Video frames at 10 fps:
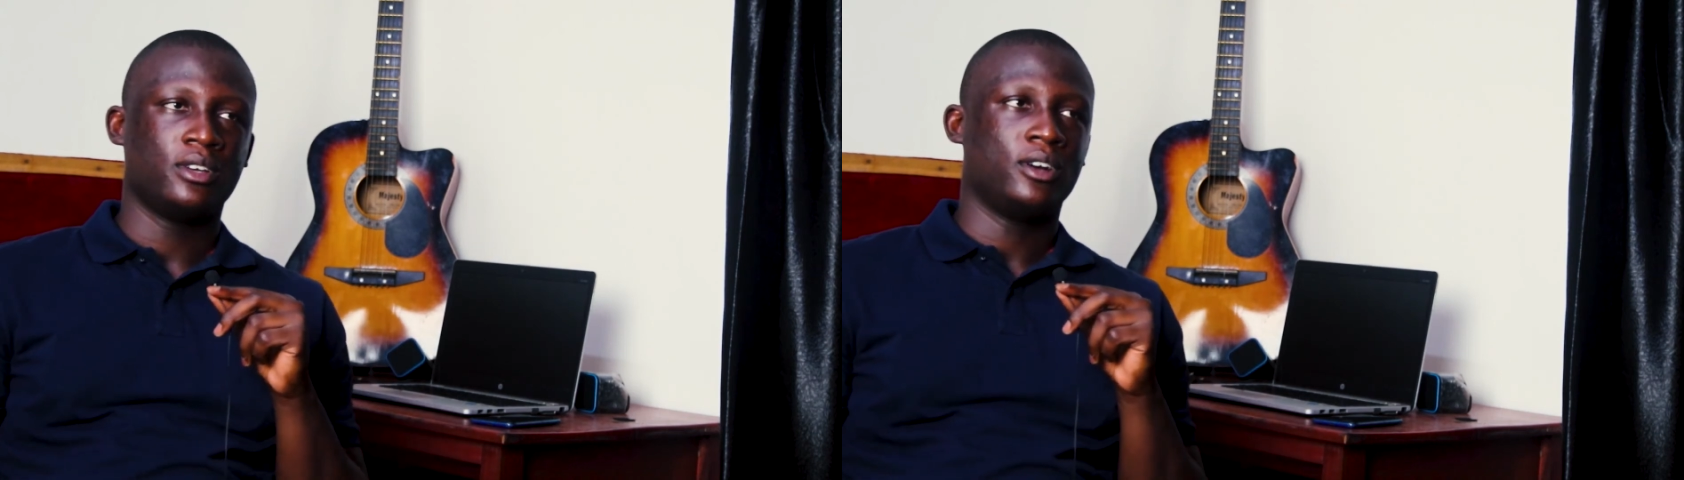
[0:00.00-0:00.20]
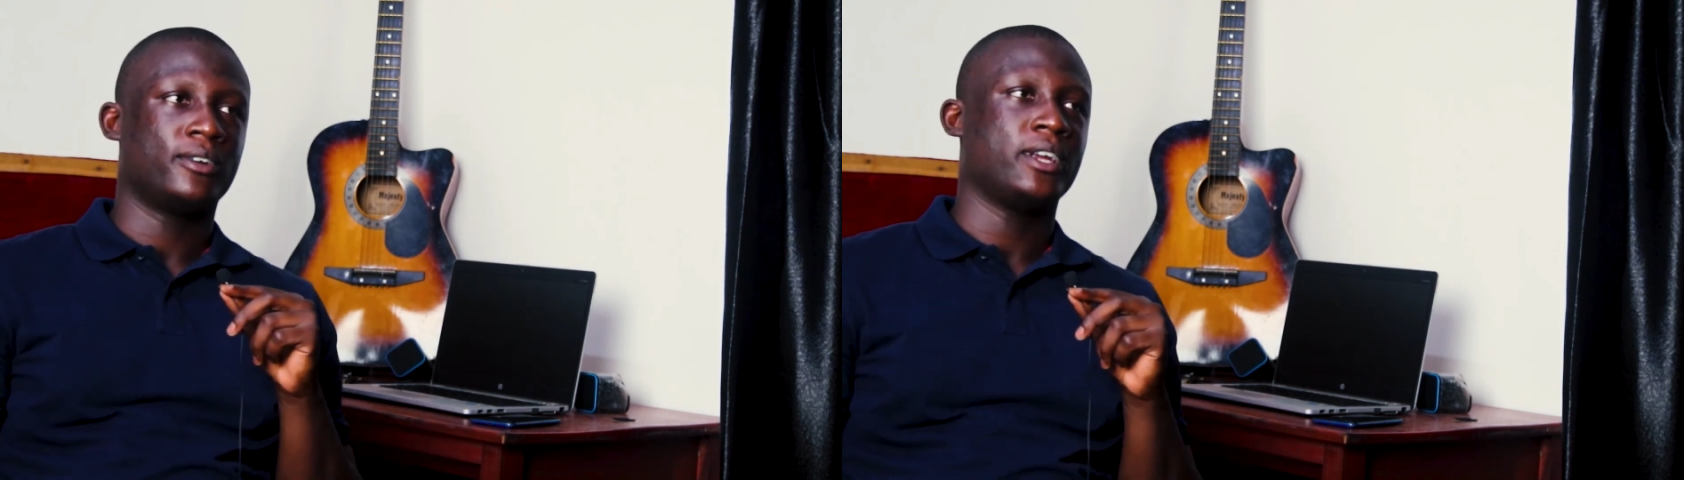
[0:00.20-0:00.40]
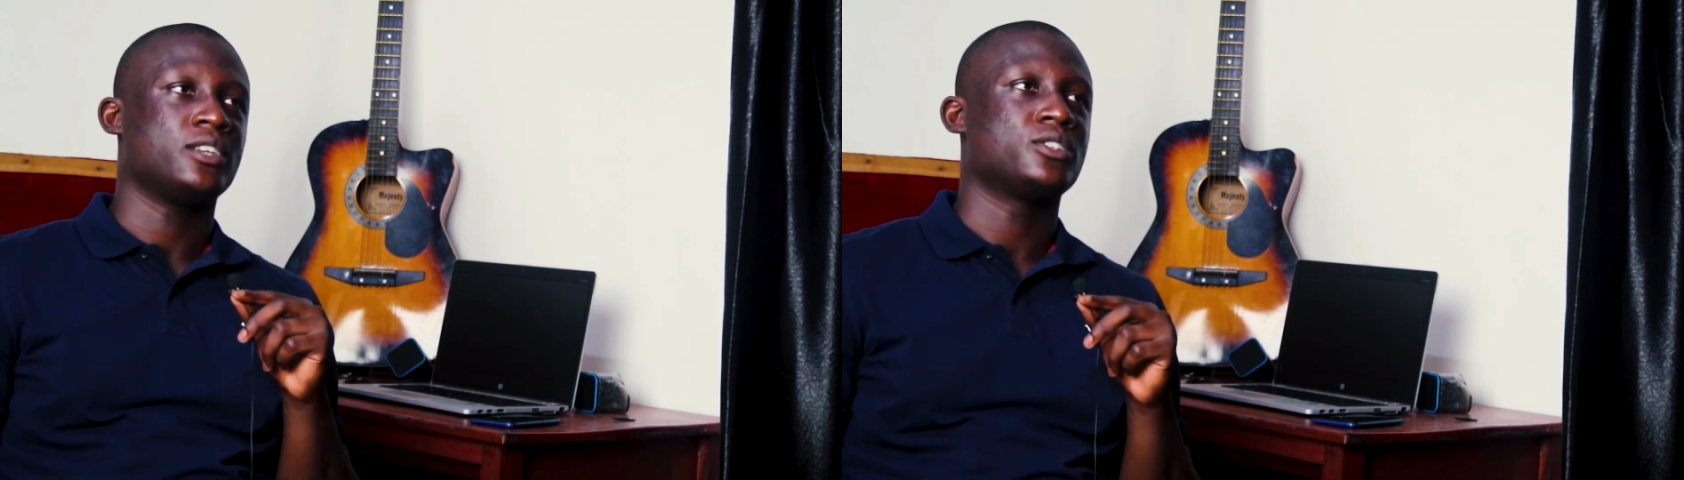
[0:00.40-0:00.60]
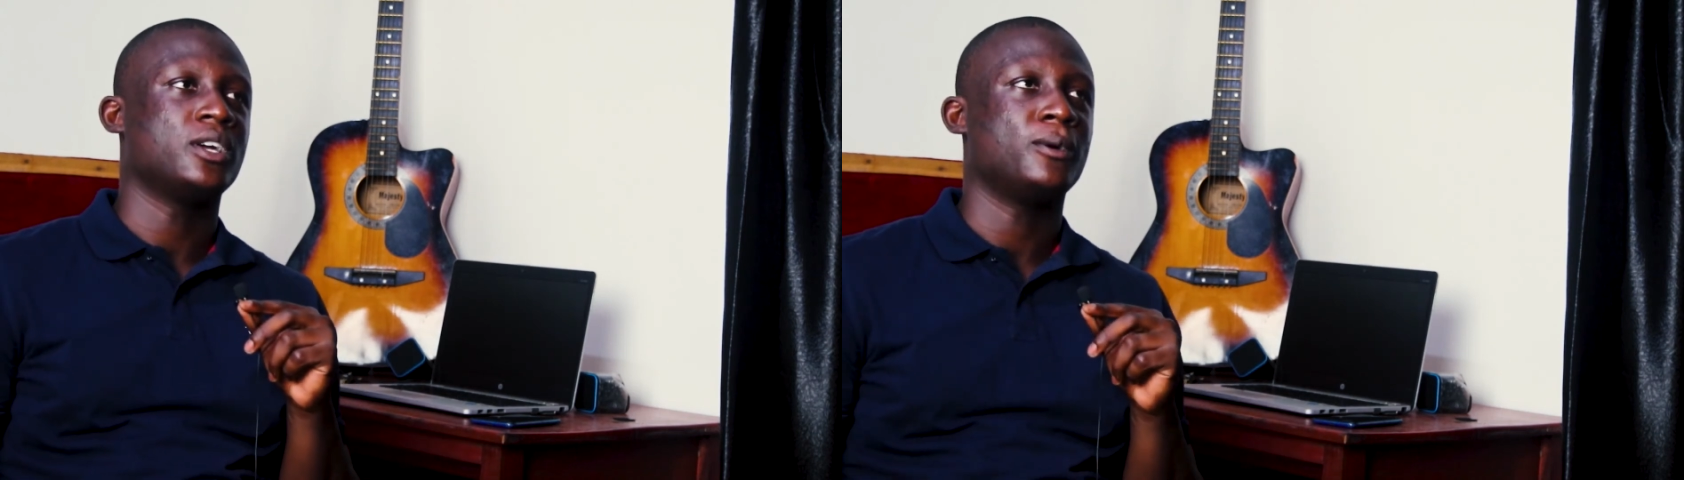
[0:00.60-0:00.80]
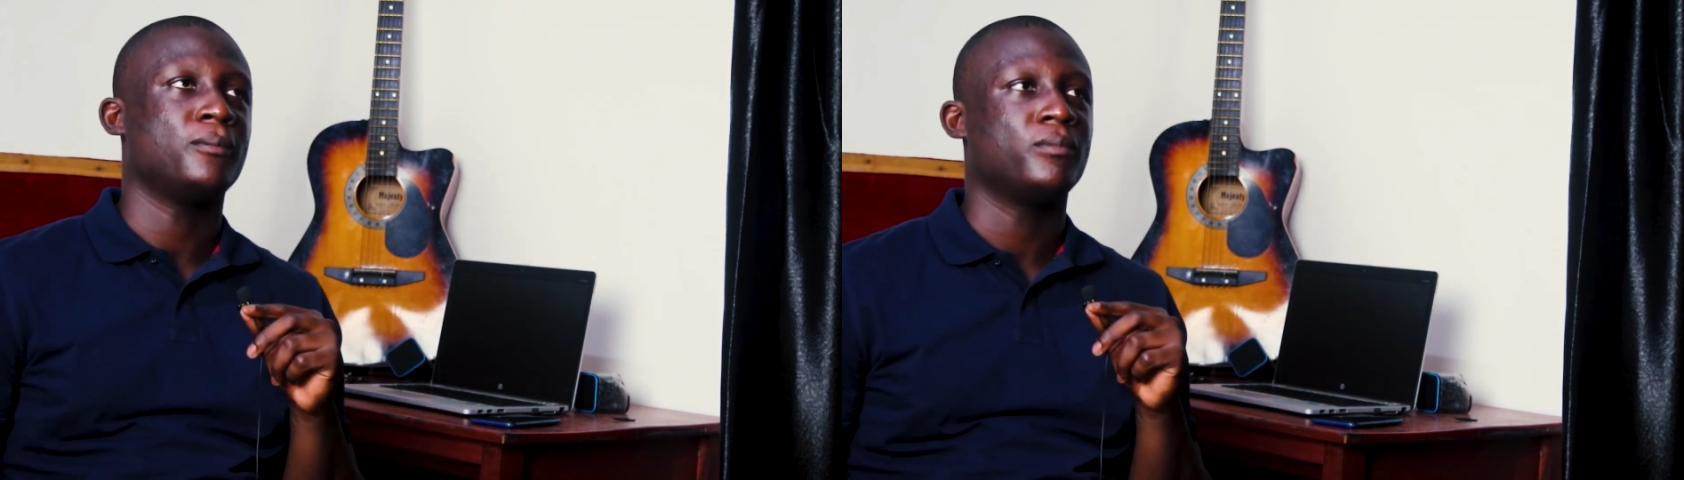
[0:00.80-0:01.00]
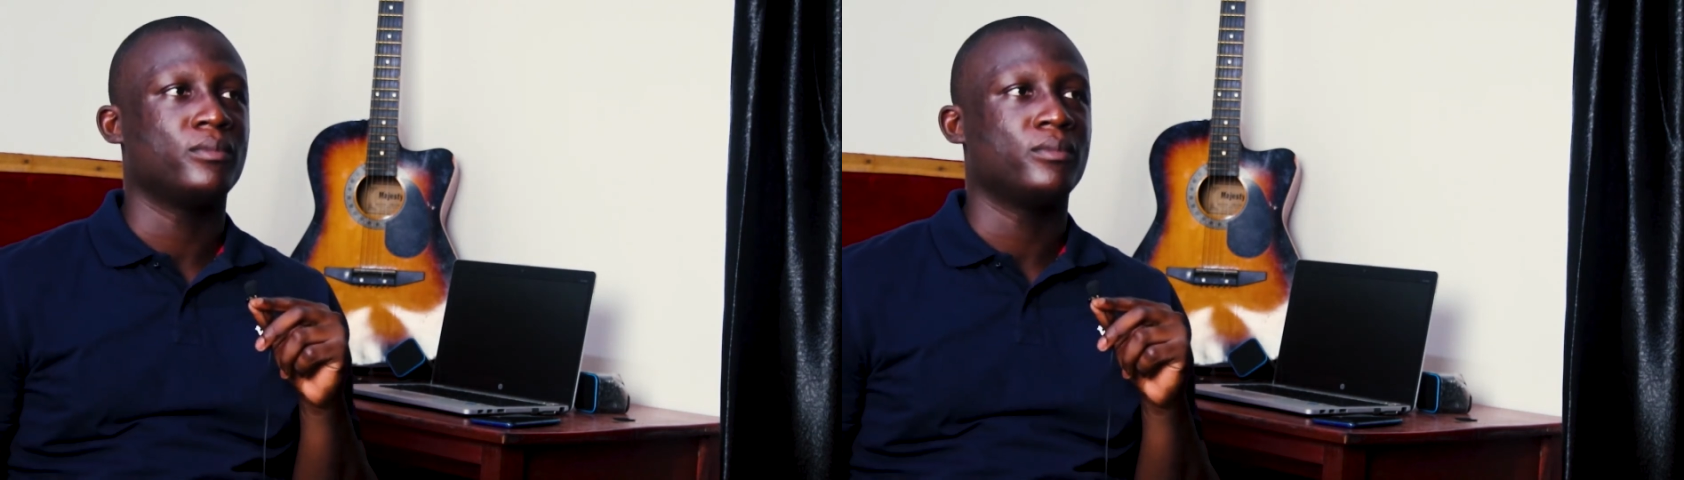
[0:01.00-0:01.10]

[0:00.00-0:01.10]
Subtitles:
All right, now